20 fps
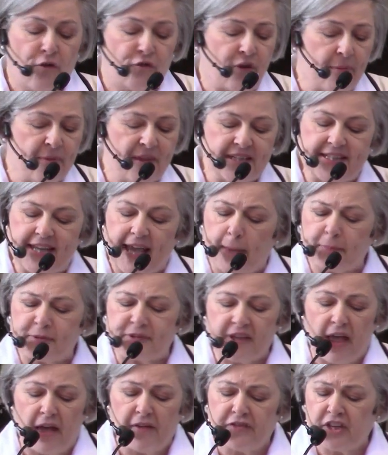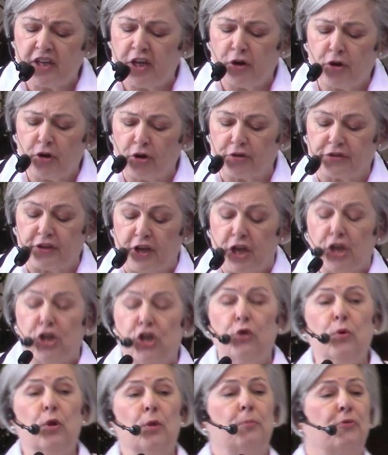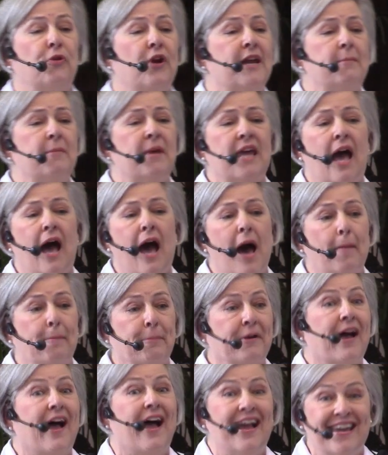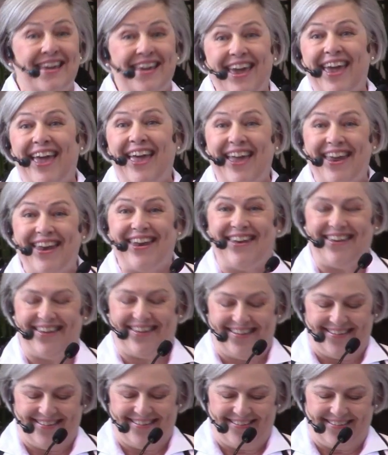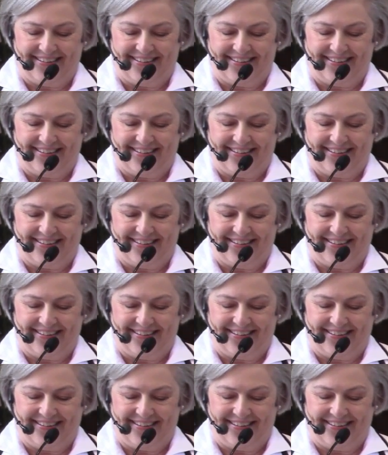From the depths of the earth you will bring me up again.